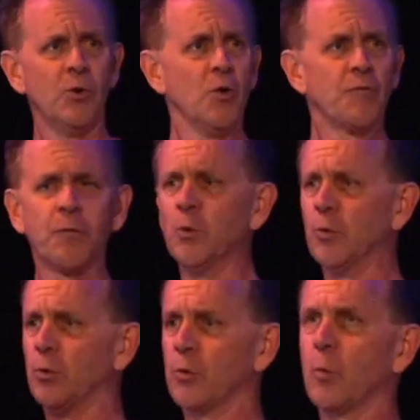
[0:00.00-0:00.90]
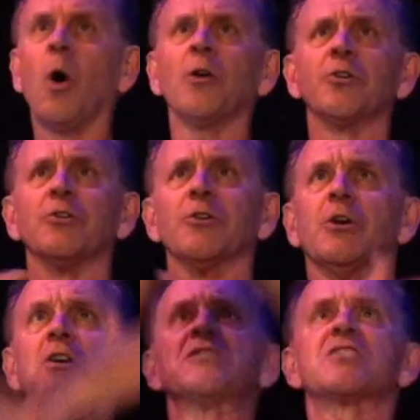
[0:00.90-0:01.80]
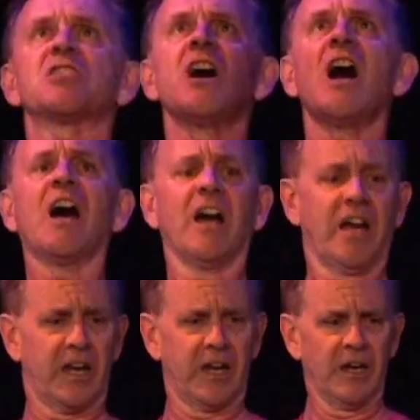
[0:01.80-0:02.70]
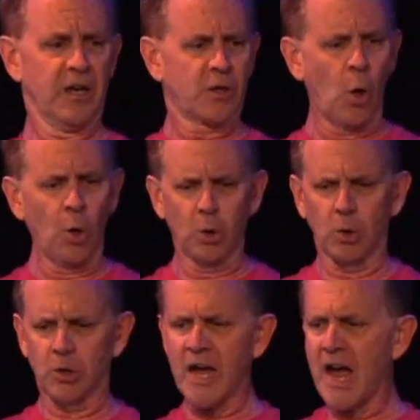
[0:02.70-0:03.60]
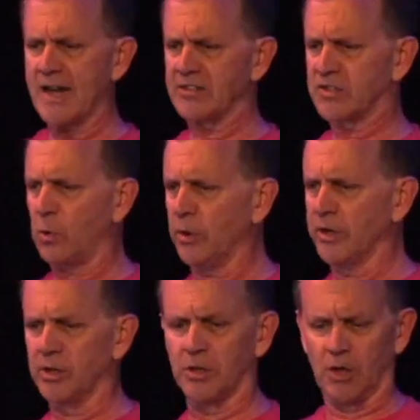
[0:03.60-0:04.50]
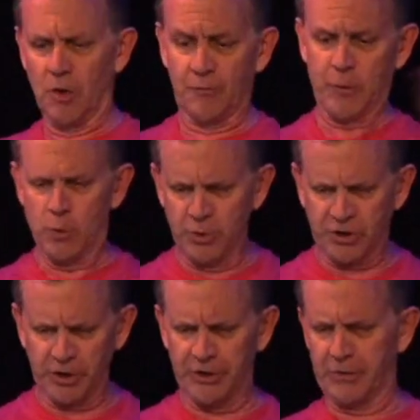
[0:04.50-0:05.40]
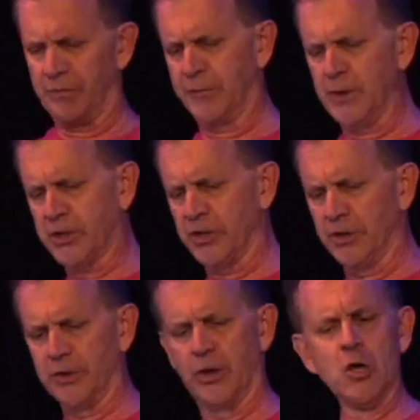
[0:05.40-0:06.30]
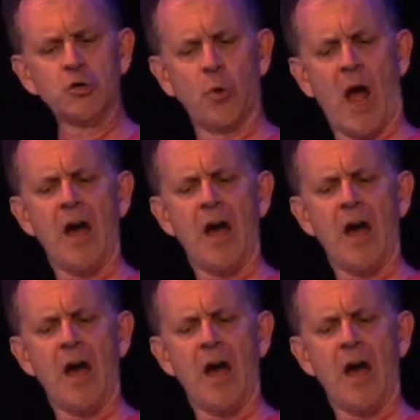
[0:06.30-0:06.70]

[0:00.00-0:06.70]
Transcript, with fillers: you food, water, sky, coal, gas, oil, fusion, fission, to